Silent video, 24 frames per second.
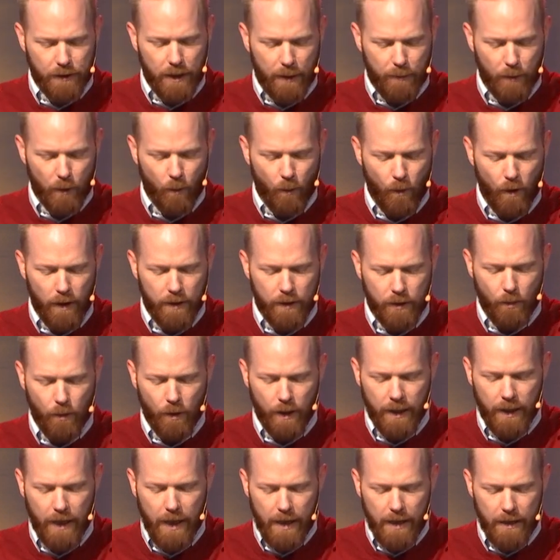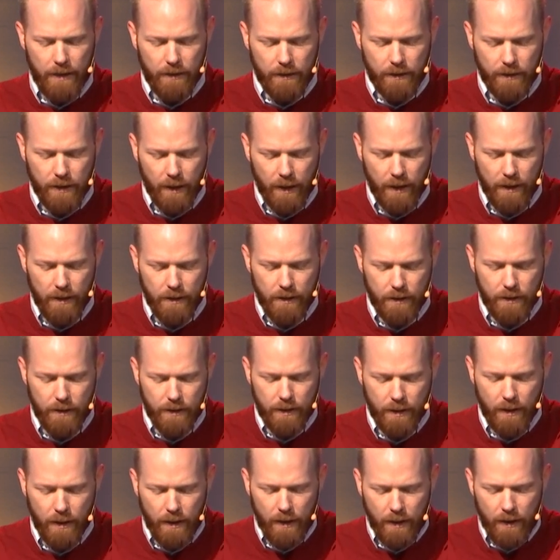chapter 1, 28
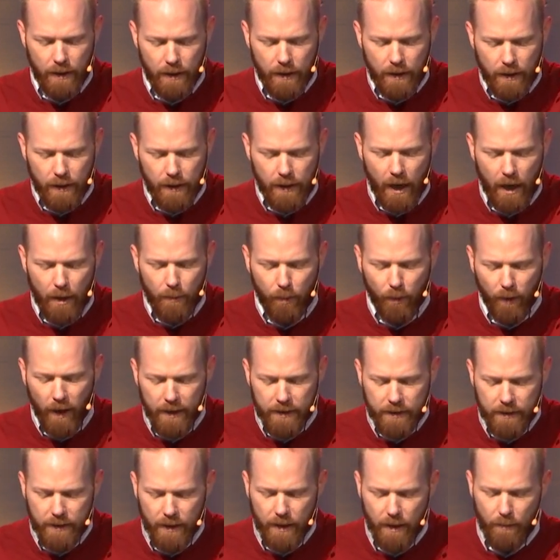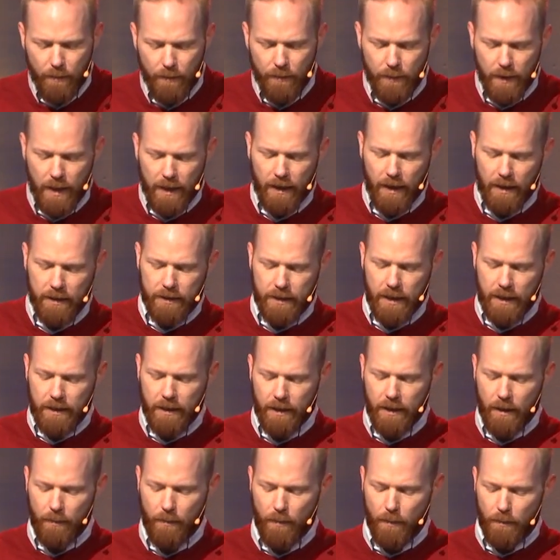says, God blessed them, and God said
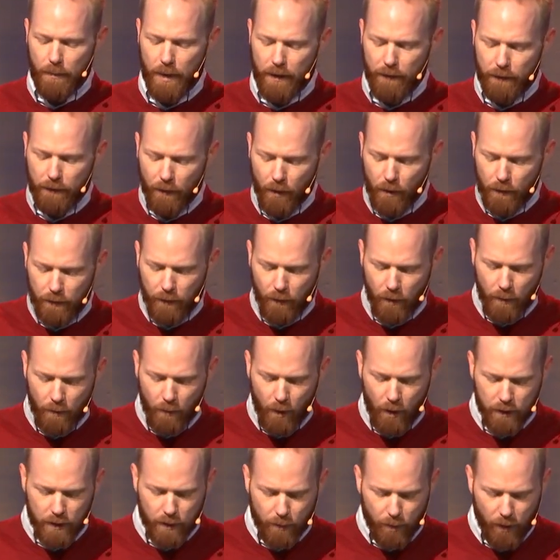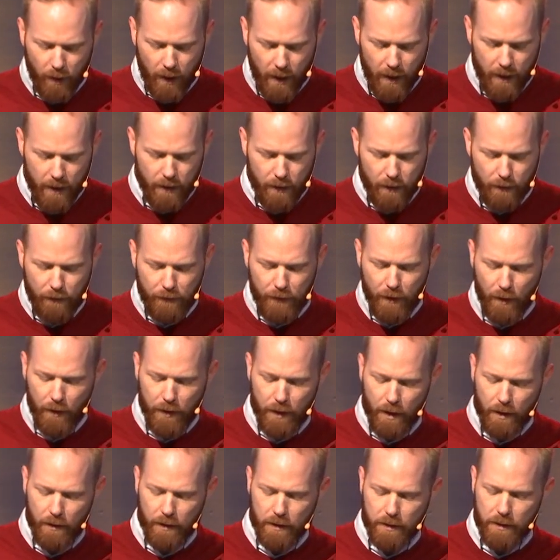to them, be fruitful and multiply, fill
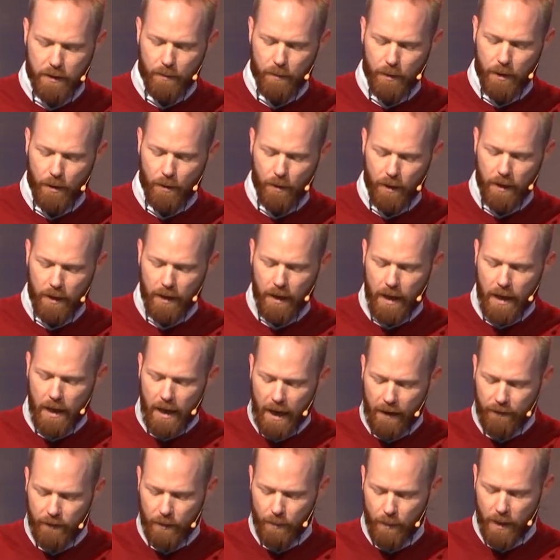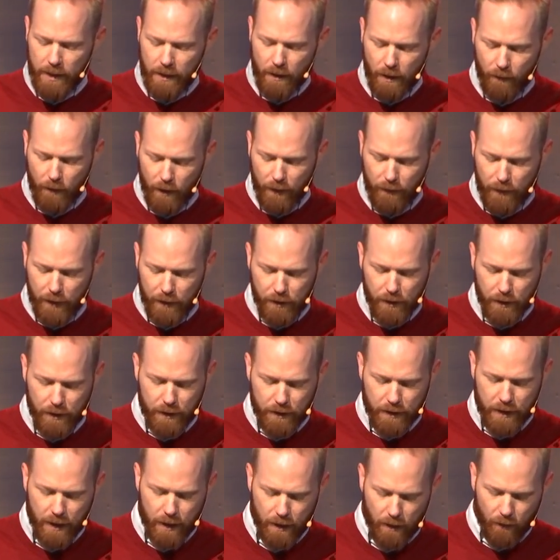the earth and subdue it, have dominion over the fish of the
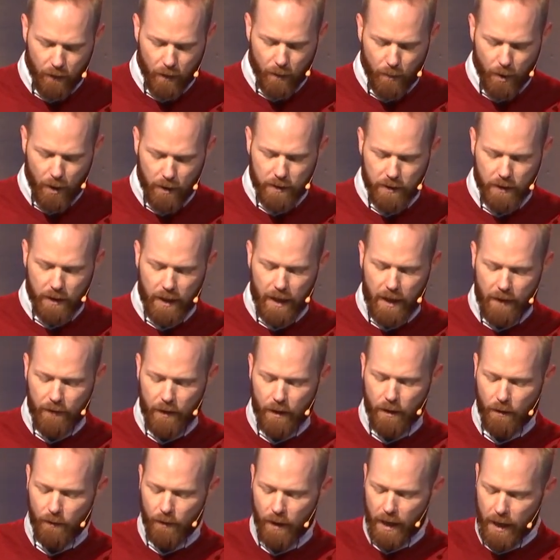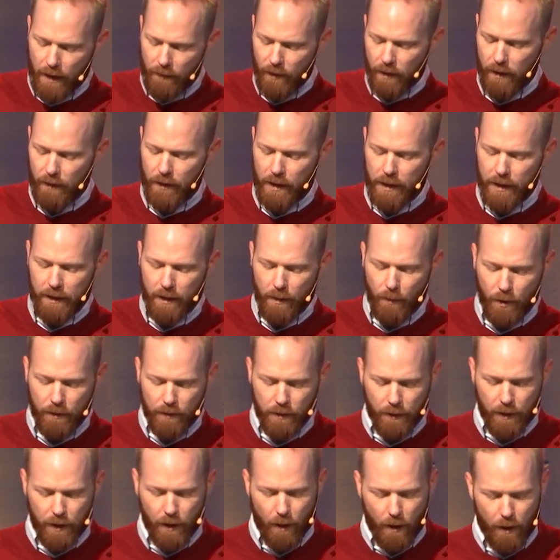sea and over the birds of the heaven, over every living thing that moves
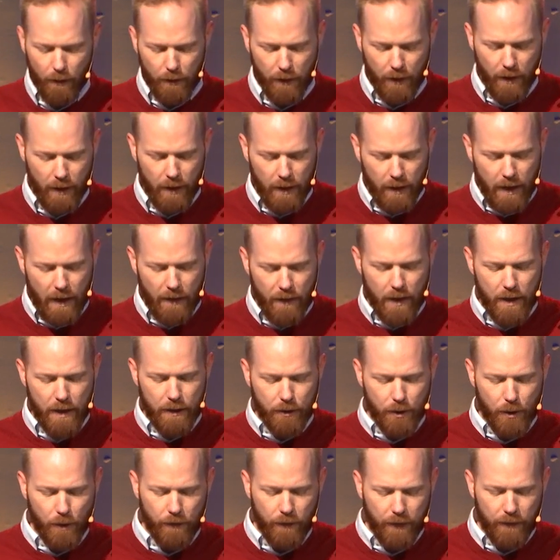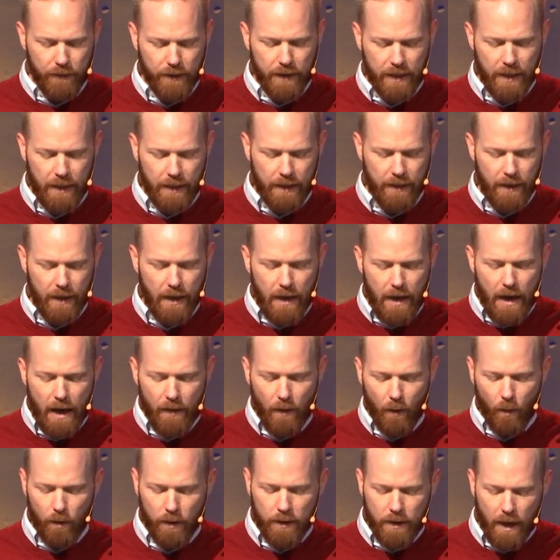on the earth. And then in 2:15, and
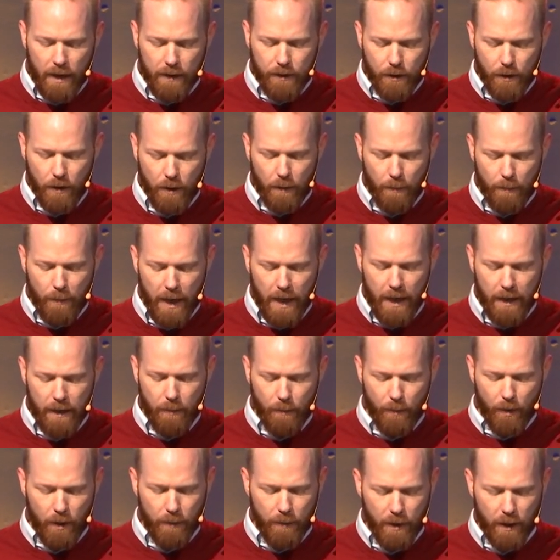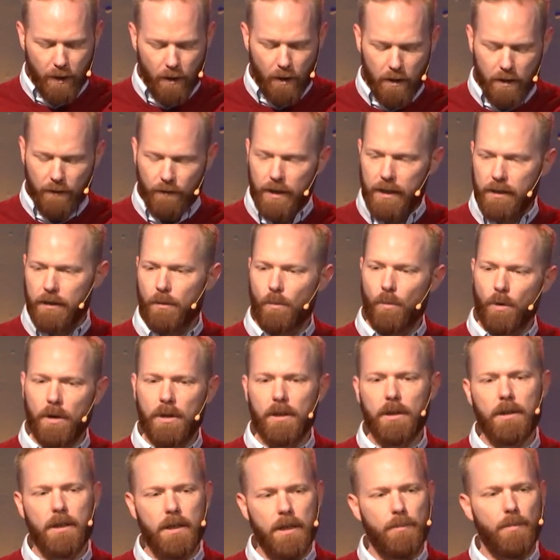the Lord God took man and put him in the Garden of Eden to work
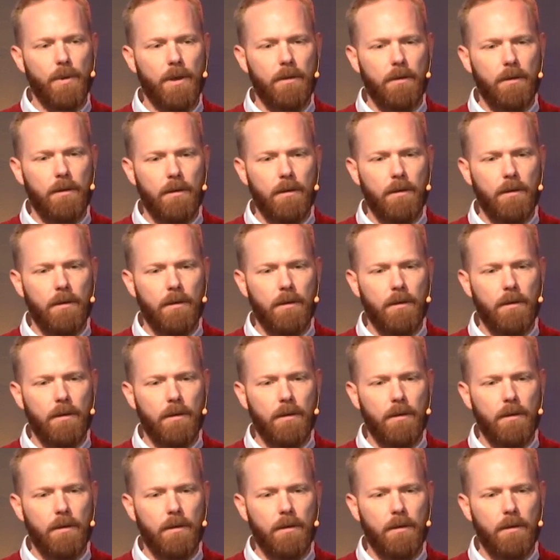and keep it.